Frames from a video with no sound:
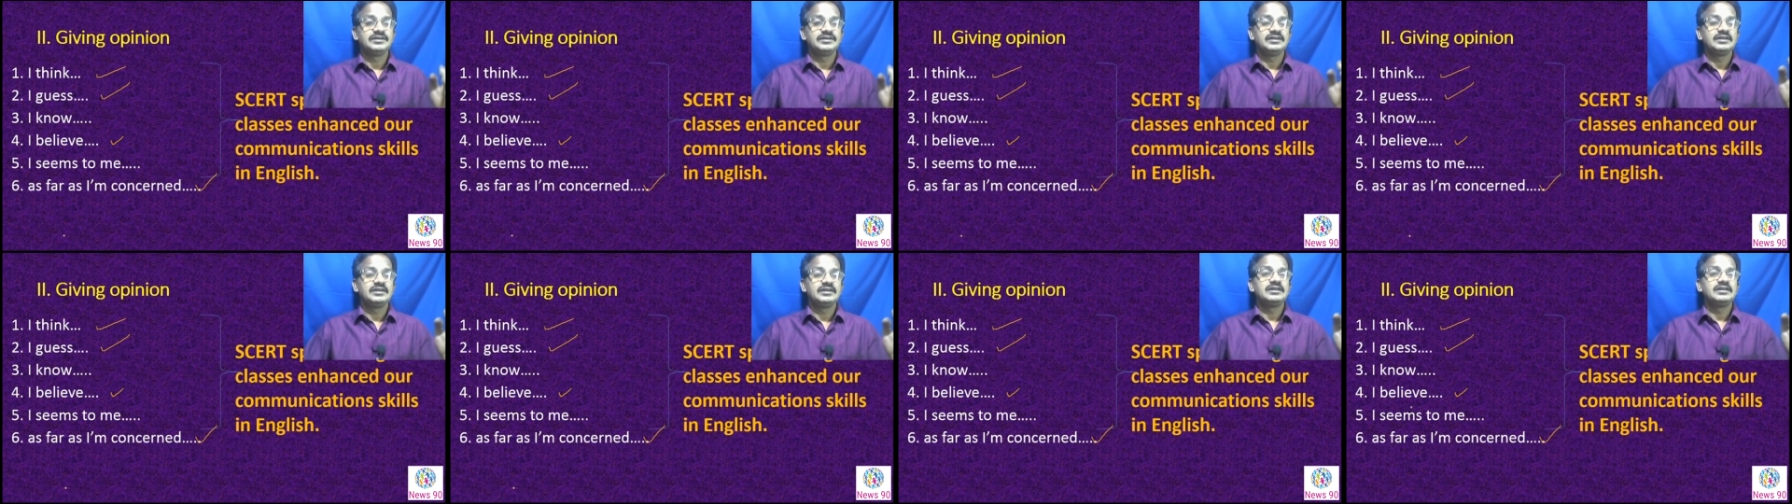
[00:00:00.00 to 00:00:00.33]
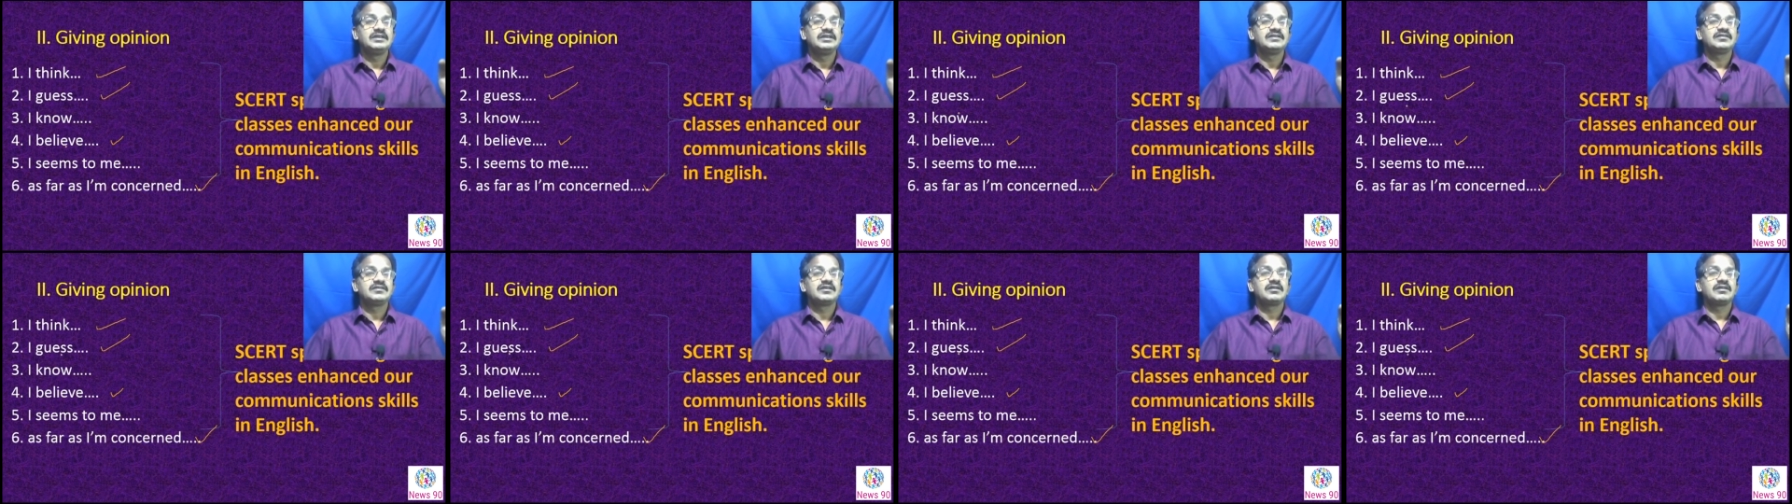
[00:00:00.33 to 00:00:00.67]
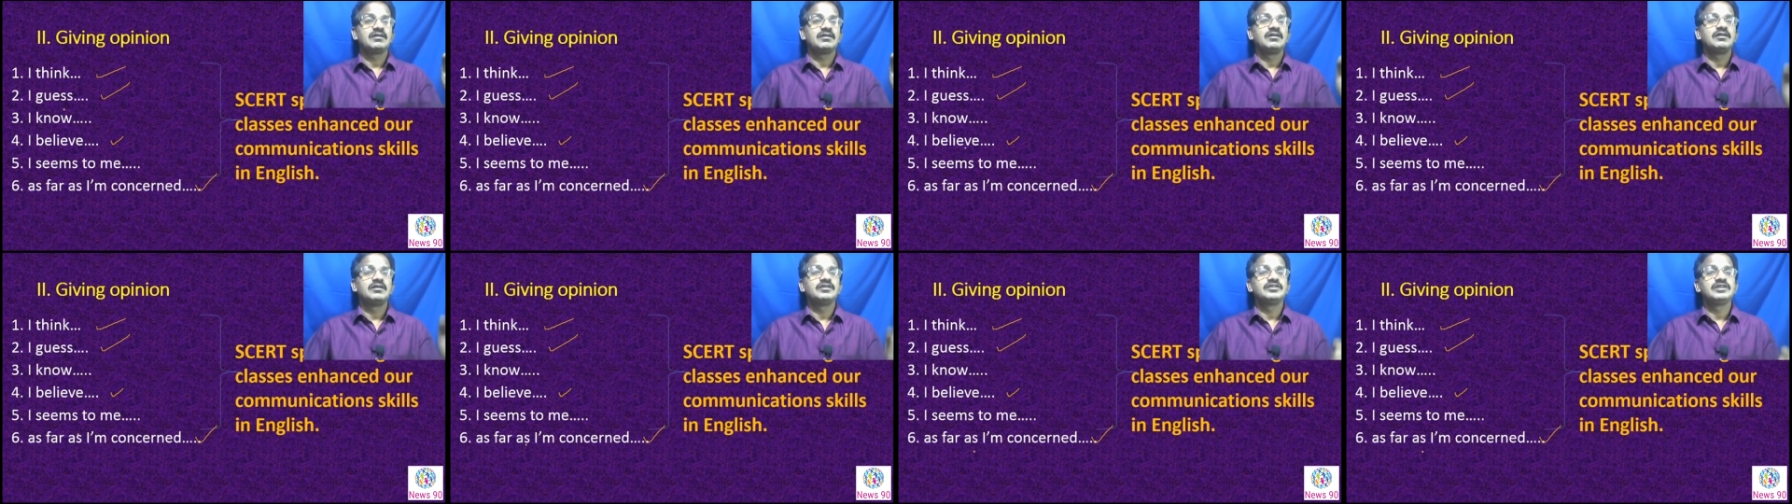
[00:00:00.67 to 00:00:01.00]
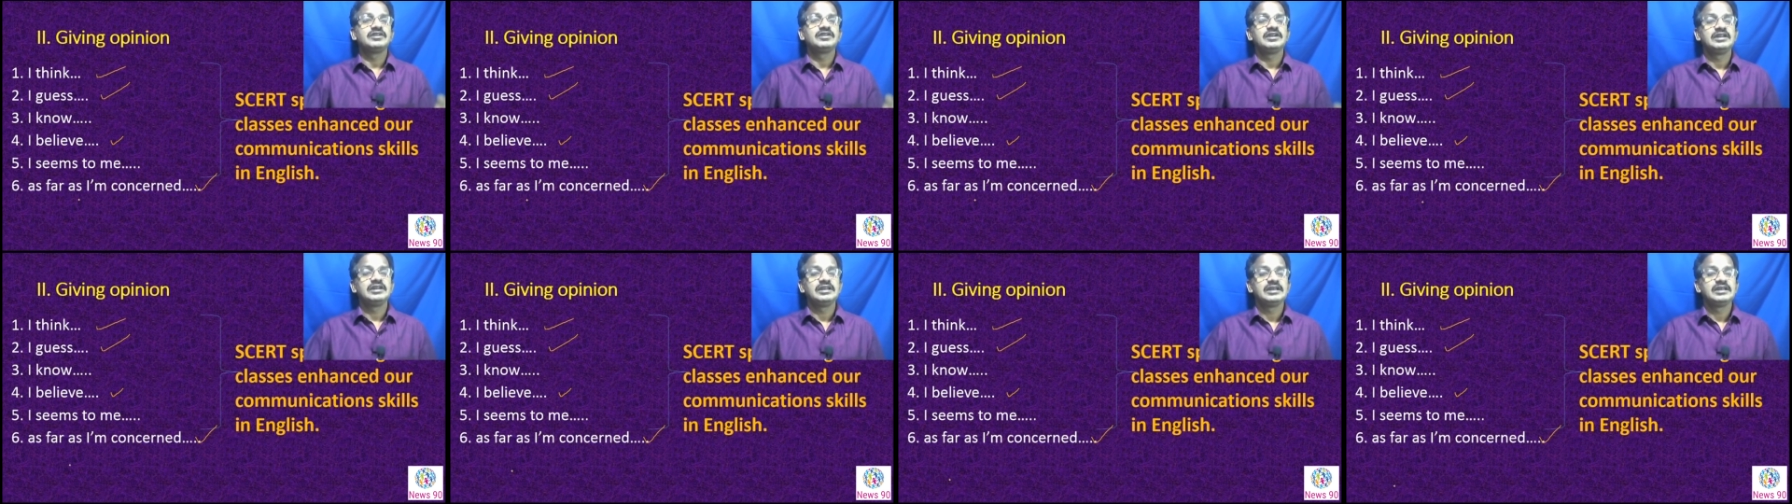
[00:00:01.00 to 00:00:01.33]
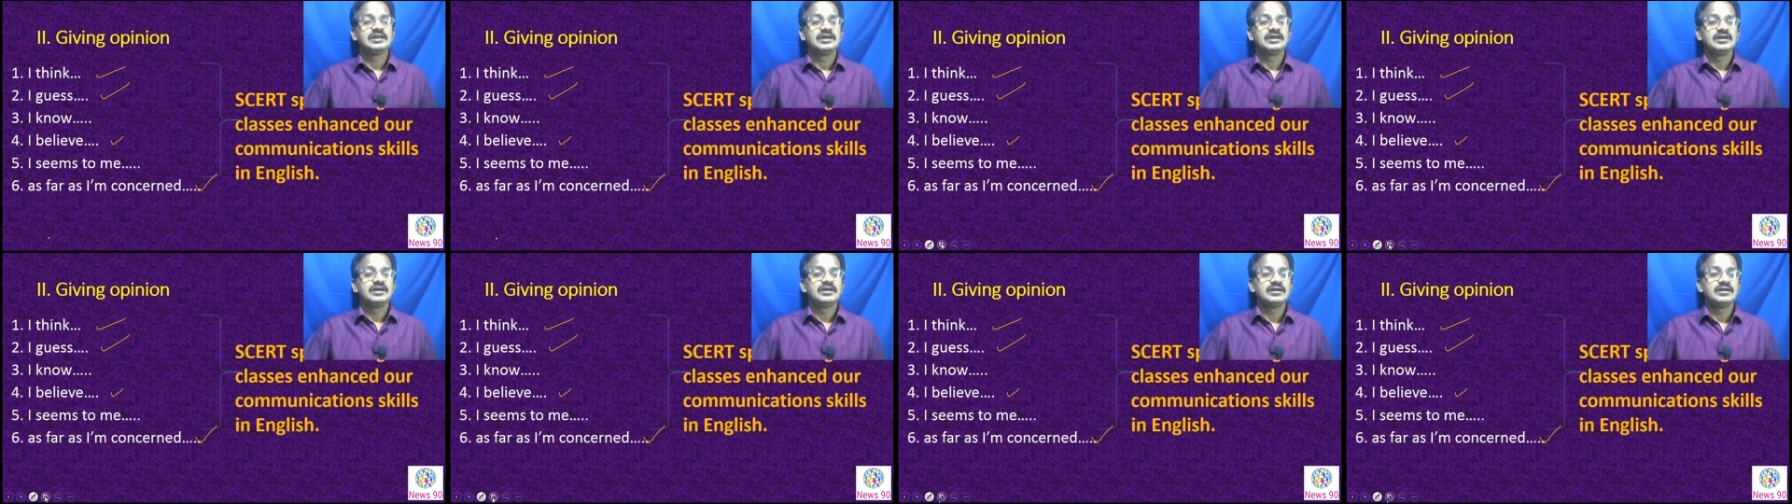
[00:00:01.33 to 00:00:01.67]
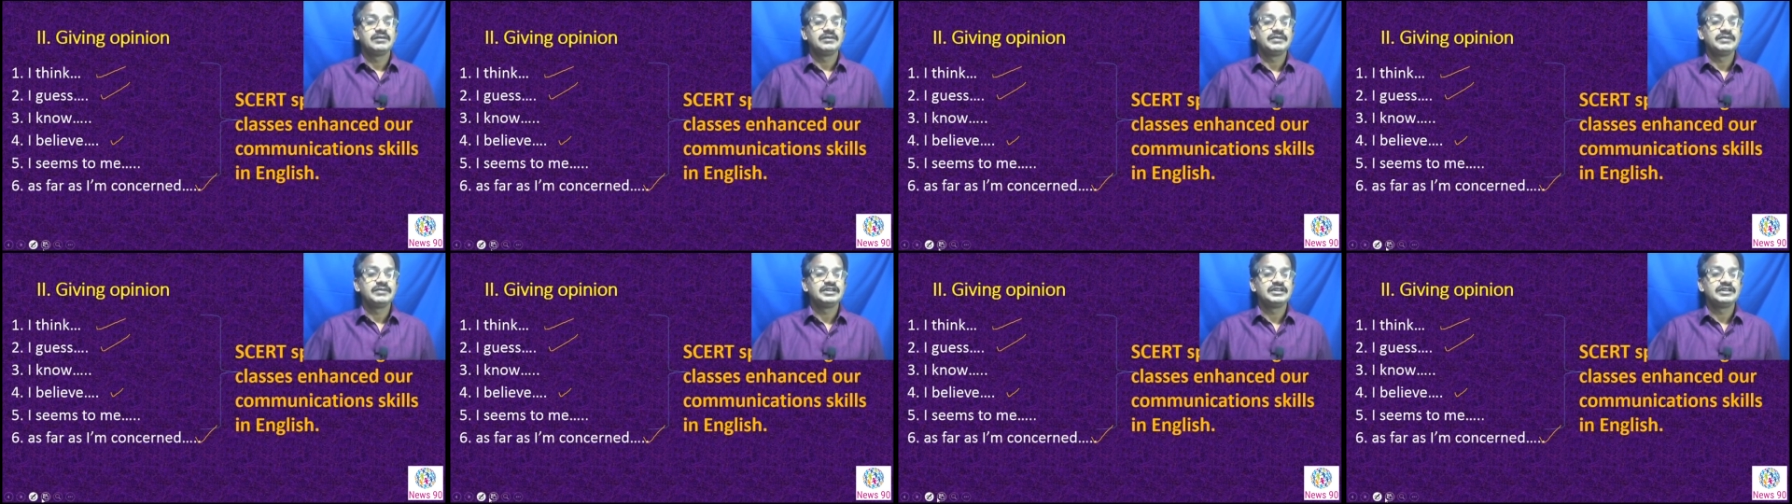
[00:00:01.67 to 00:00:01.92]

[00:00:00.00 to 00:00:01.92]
uh, these are orderly uh,